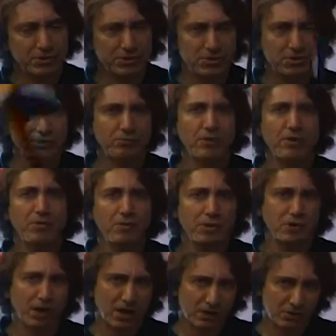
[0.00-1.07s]
This uh,
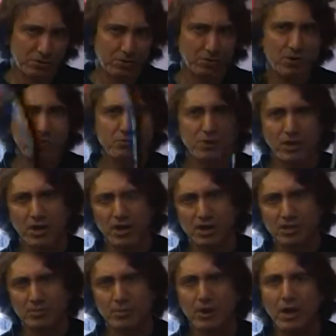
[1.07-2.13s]
Reverend Doctor William J.
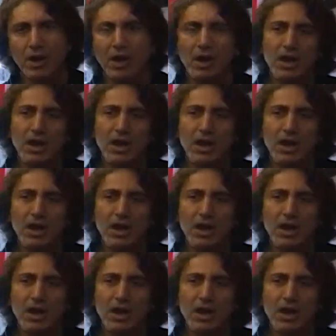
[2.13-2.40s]
Eisenman.